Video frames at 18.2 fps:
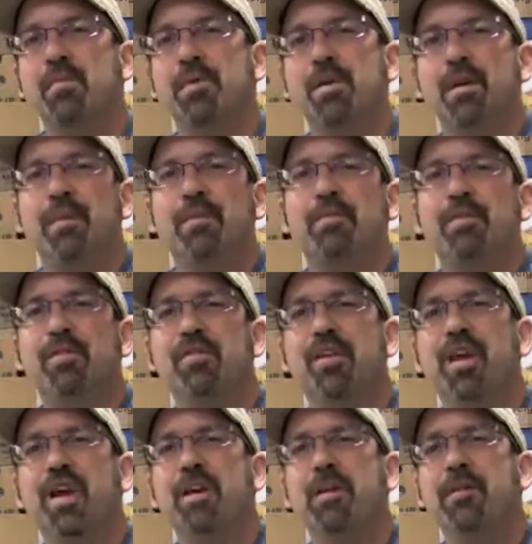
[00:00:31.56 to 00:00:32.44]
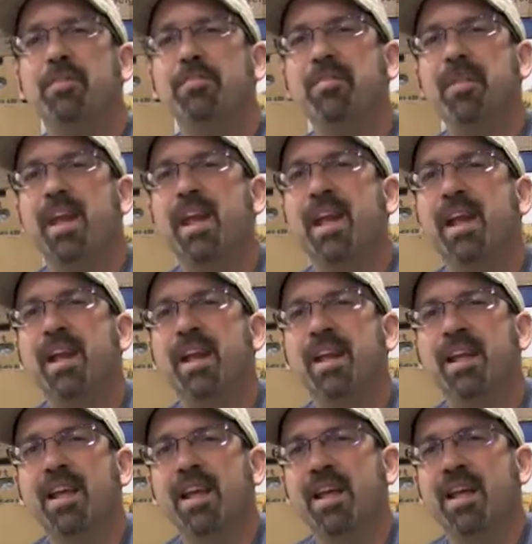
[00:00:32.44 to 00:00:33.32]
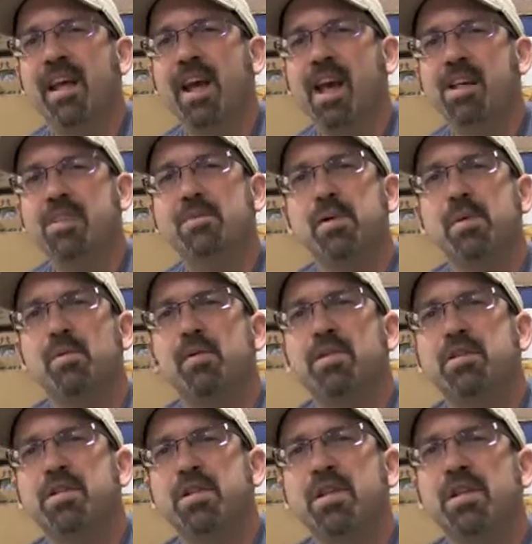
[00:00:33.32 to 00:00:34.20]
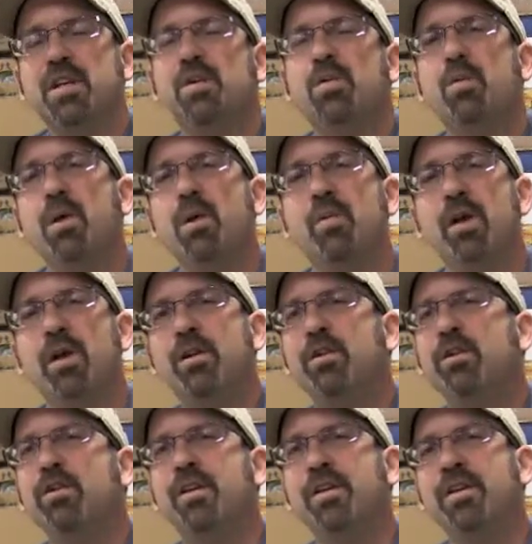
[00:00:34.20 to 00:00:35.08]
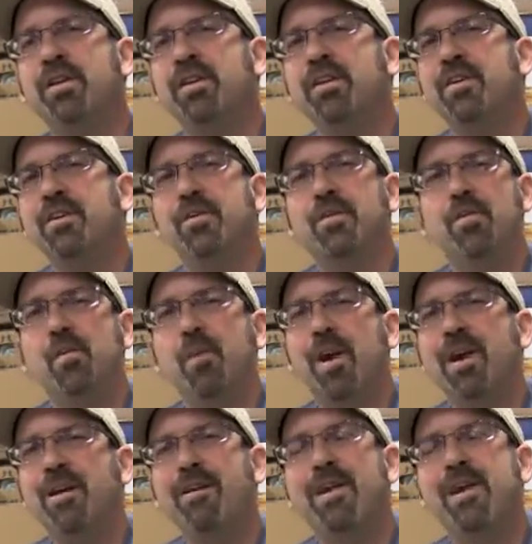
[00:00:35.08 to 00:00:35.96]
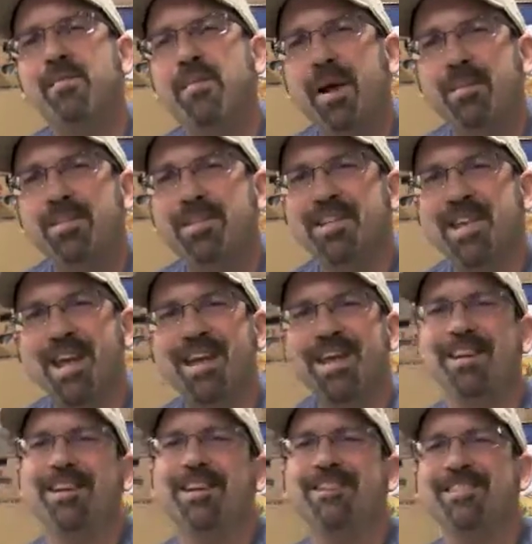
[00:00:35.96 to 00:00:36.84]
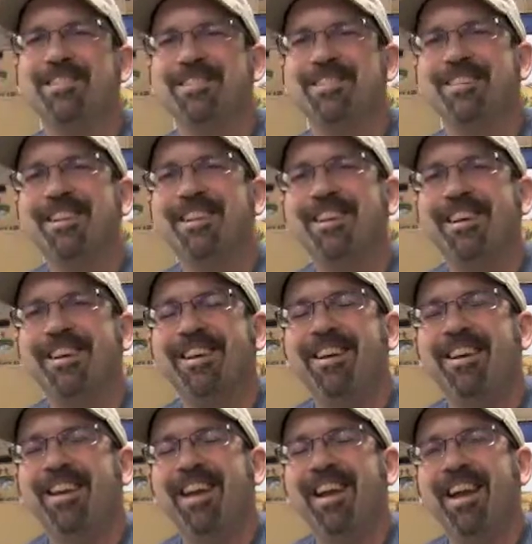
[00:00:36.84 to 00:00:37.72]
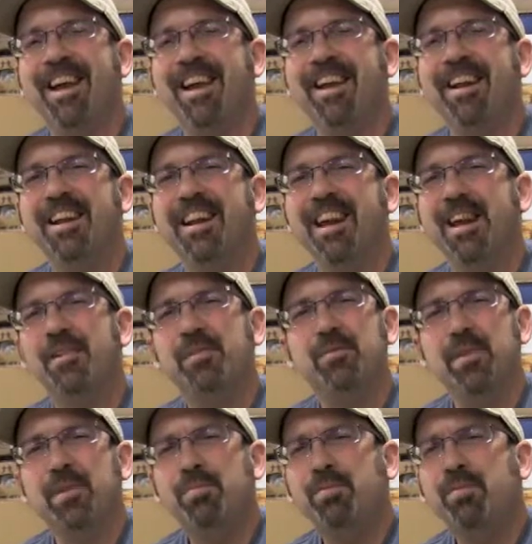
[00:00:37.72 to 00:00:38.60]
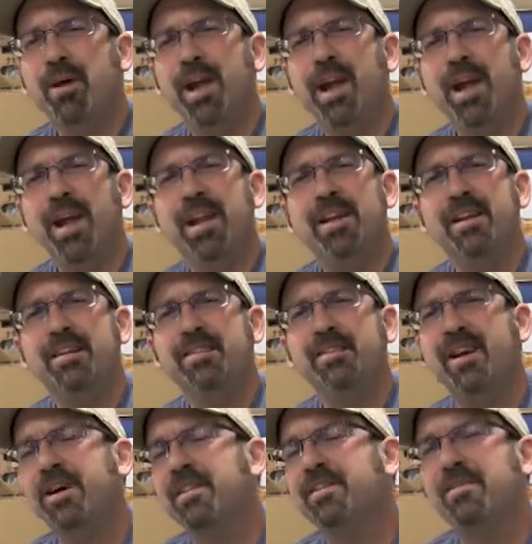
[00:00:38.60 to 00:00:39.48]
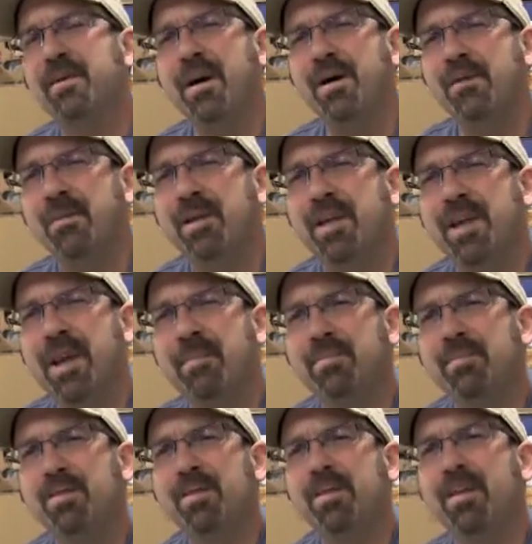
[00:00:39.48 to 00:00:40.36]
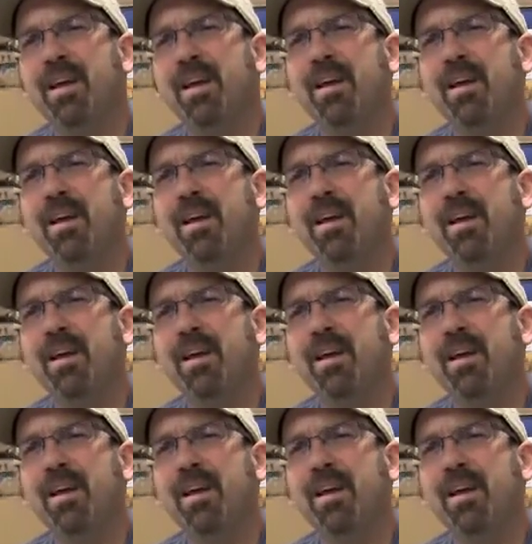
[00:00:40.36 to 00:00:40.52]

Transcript: put it up for sale. And as we worked, we wondered where he might be taking us. And as we prayed and talked about it, we kept